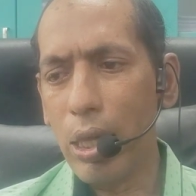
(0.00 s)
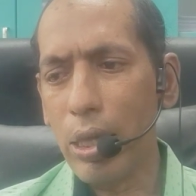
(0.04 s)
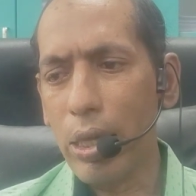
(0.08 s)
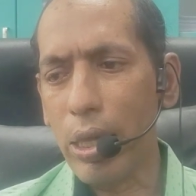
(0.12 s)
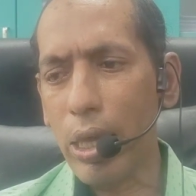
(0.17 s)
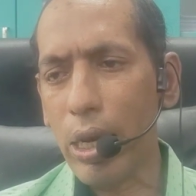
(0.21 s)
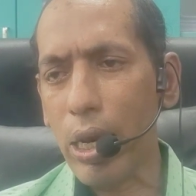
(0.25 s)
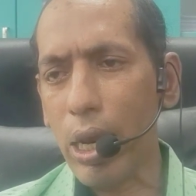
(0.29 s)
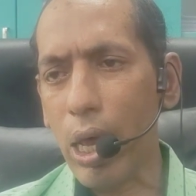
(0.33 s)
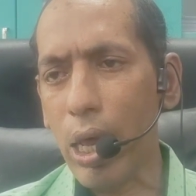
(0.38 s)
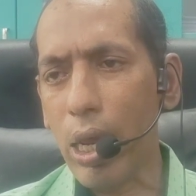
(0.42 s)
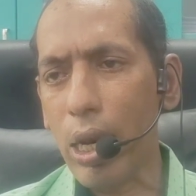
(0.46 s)

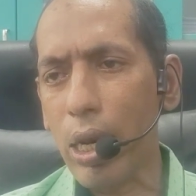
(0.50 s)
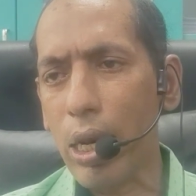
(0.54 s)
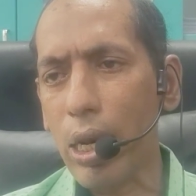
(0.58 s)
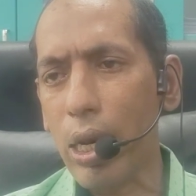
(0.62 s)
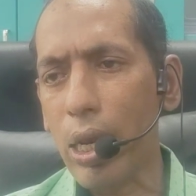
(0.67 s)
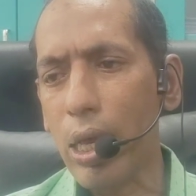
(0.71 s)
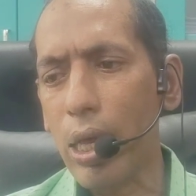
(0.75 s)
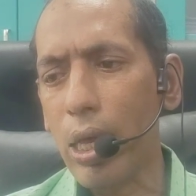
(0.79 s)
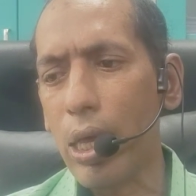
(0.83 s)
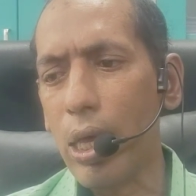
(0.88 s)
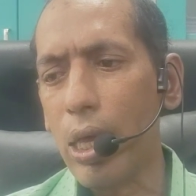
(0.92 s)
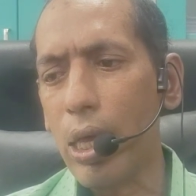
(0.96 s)
There
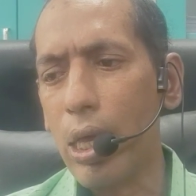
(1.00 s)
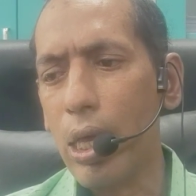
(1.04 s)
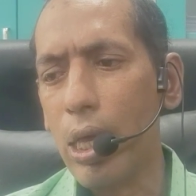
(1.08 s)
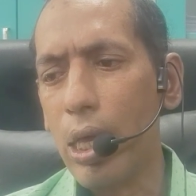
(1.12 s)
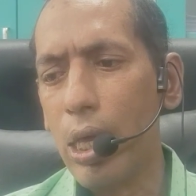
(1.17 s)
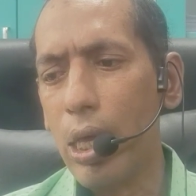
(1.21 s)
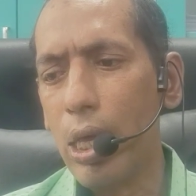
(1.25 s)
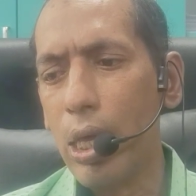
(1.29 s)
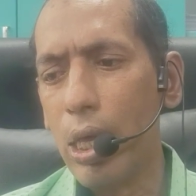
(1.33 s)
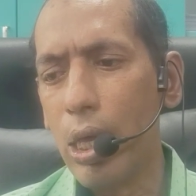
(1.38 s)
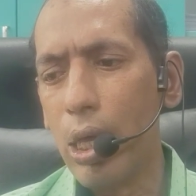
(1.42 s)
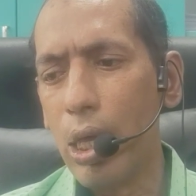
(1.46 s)
are
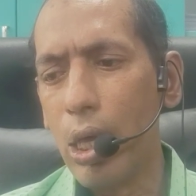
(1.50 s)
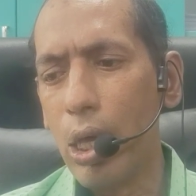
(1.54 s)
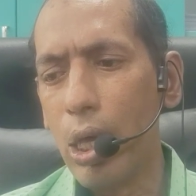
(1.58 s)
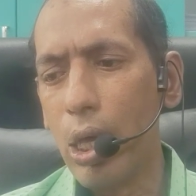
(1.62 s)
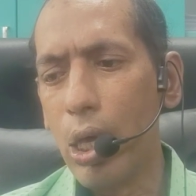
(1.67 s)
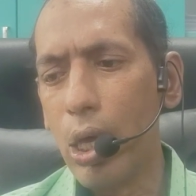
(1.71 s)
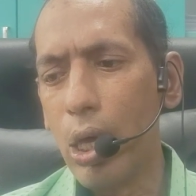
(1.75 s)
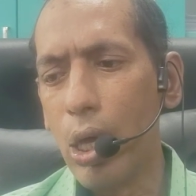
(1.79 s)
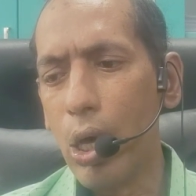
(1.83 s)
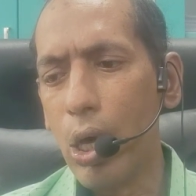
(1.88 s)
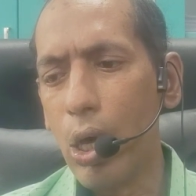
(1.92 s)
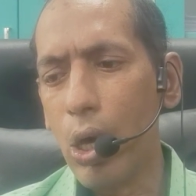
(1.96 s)

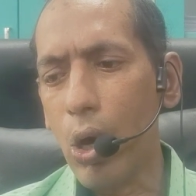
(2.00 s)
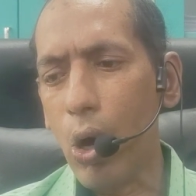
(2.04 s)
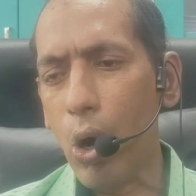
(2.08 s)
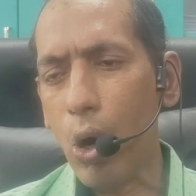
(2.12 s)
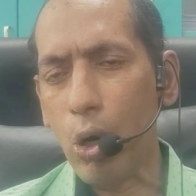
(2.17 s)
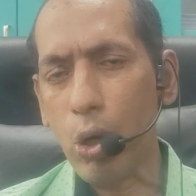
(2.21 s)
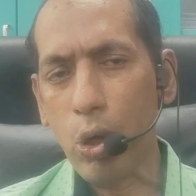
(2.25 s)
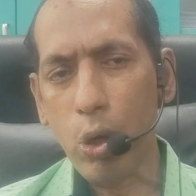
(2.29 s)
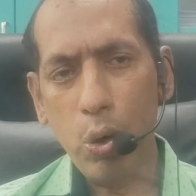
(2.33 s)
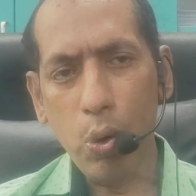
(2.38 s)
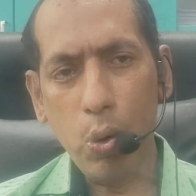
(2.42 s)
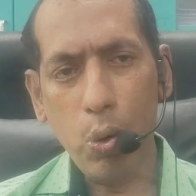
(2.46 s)

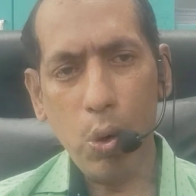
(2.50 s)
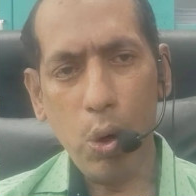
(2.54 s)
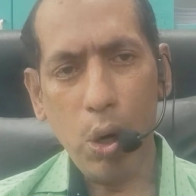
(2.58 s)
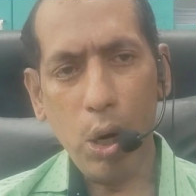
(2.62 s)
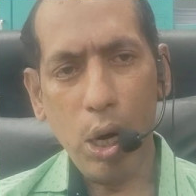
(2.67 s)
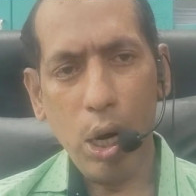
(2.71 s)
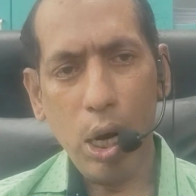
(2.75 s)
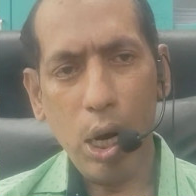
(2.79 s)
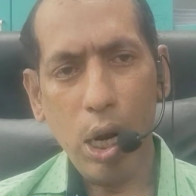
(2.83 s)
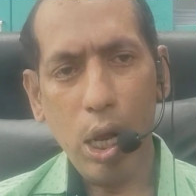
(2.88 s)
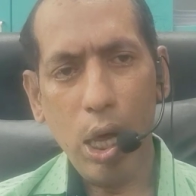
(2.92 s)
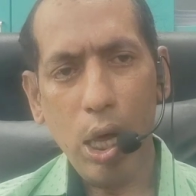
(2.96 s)
ocule,
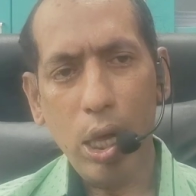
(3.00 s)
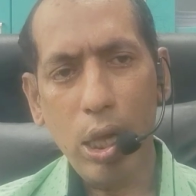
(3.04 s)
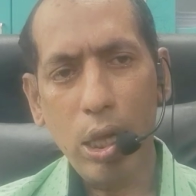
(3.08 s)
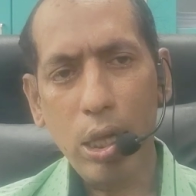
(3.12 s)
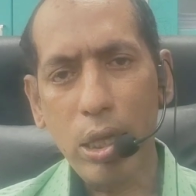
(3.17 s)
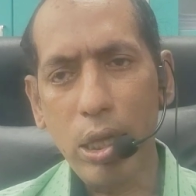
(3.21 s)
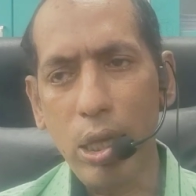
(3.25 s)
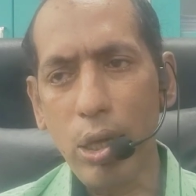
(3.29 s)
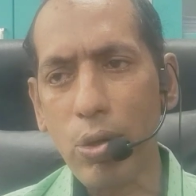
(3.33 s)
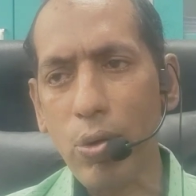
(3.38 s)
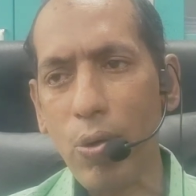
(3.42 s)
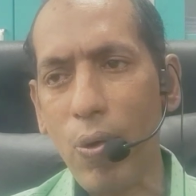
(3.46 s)

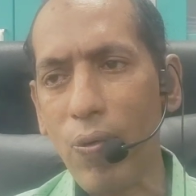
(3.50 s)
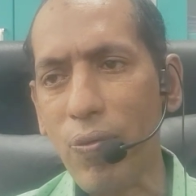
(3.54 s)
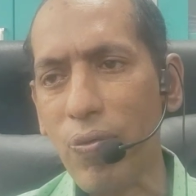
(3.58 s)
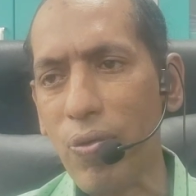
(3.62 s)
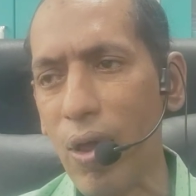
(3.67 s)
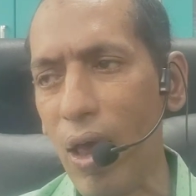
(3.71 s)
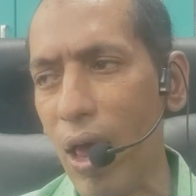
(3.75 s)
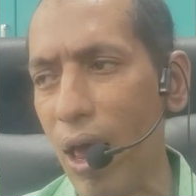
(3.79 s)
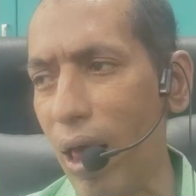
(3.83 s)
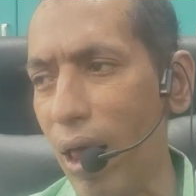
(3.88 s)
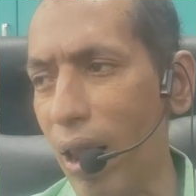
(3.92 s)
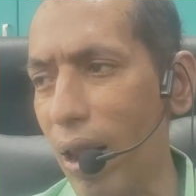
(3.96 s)
then
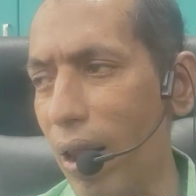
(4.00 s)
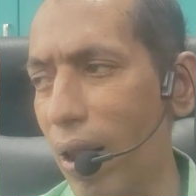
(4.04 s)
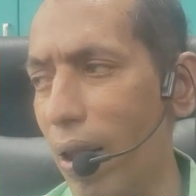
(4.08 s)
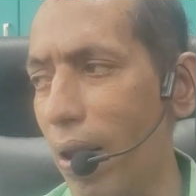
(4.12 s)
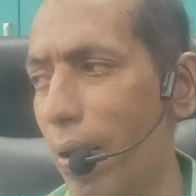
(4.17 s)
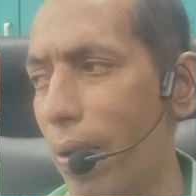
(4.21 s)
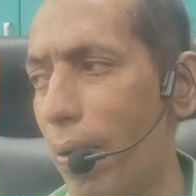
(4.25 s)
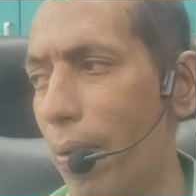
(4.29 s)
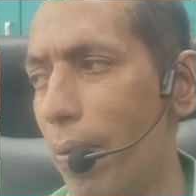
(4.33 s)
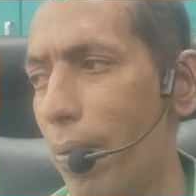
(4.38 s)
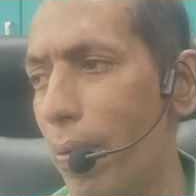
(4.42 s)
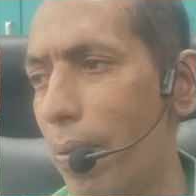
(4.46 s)
ophthal,
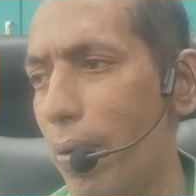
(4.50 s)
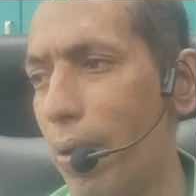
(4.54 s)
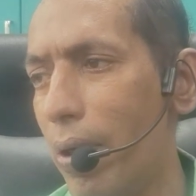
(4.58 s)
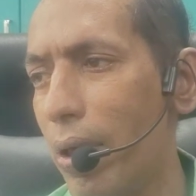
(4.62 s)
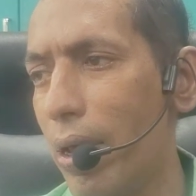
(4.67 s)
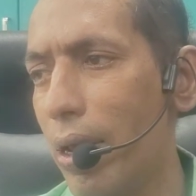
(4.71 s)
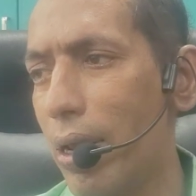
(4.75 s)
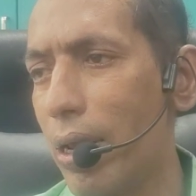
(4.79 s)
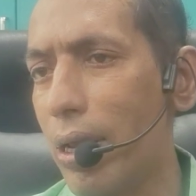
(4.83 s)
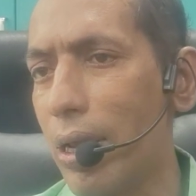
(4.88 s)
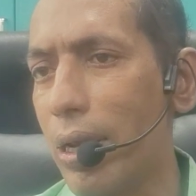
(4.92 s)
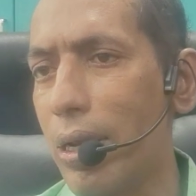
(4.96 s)

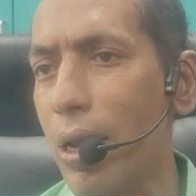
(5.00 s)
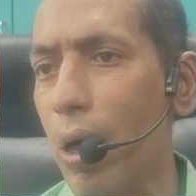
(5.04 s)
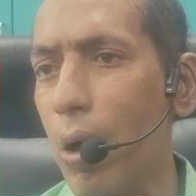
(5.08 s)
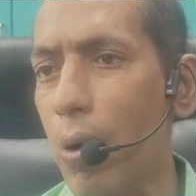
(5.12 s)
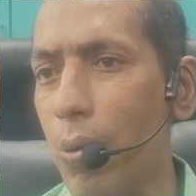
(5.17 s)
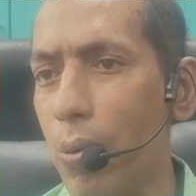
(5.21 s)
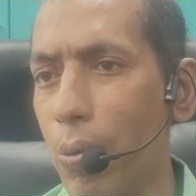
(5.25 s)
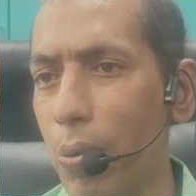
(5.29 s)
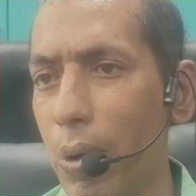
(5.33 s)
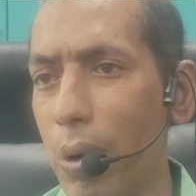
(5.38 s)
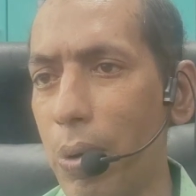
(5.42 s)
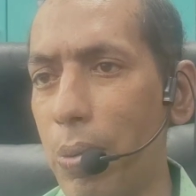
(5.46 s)

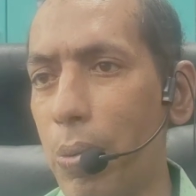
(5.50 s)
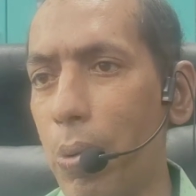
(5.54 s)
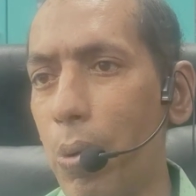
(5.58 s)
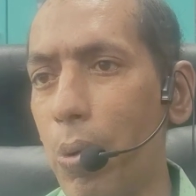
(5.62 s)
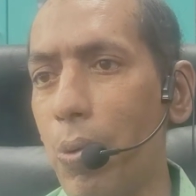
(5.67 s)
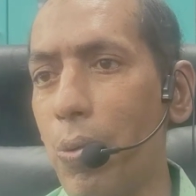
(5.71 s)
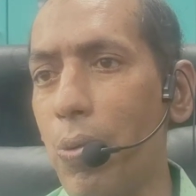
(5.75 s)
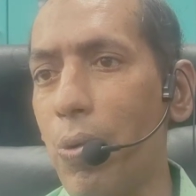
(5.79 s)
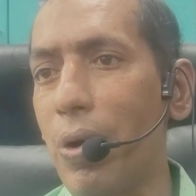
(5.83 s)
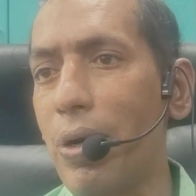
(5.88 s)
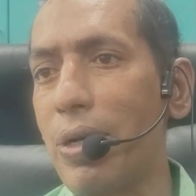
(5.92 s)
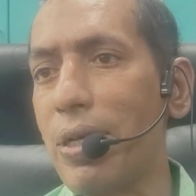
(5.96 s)
now one more
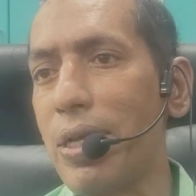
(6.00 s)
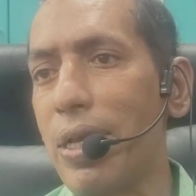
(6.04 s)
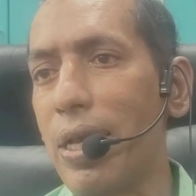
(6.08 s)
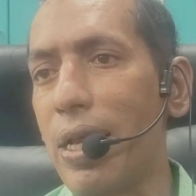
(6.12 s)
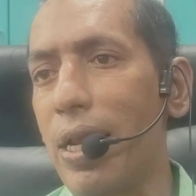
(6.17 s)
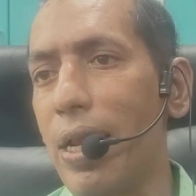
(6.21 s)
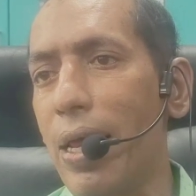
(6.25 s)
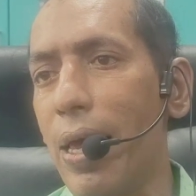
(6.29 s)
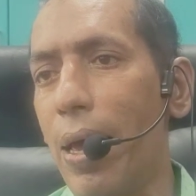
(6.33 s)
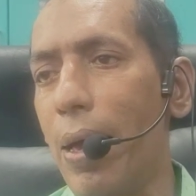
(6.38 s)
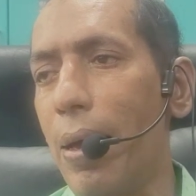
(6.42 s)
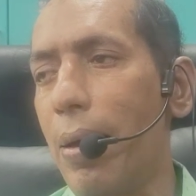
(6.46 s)
word,
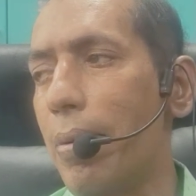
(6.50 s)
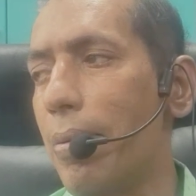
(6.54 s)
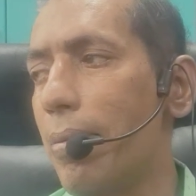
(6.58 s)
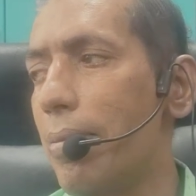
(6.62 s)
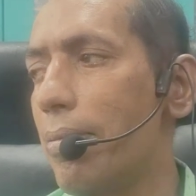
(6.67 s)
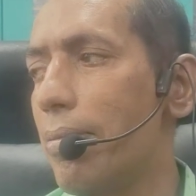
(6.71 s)
cilia.